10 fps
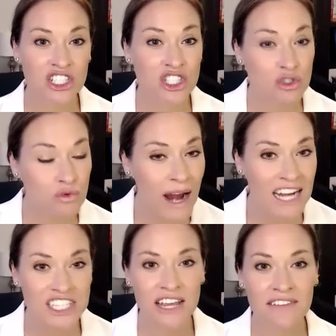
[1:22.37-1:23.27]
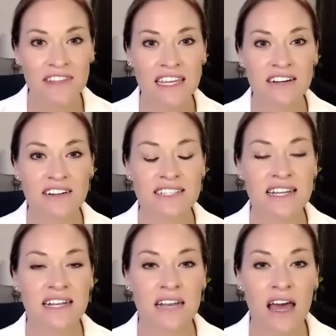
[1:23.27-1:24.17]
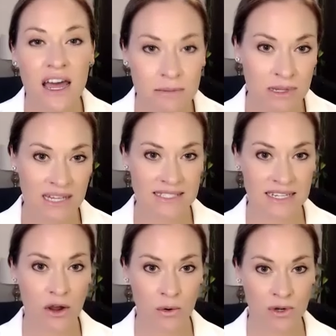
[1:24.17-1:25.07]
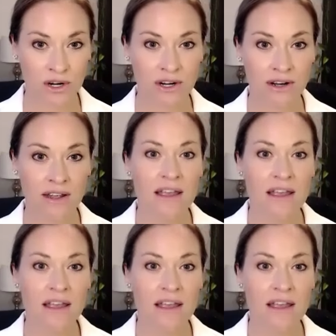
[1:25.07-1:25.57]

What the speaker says: scratching at the ears, and an unpleasant odor.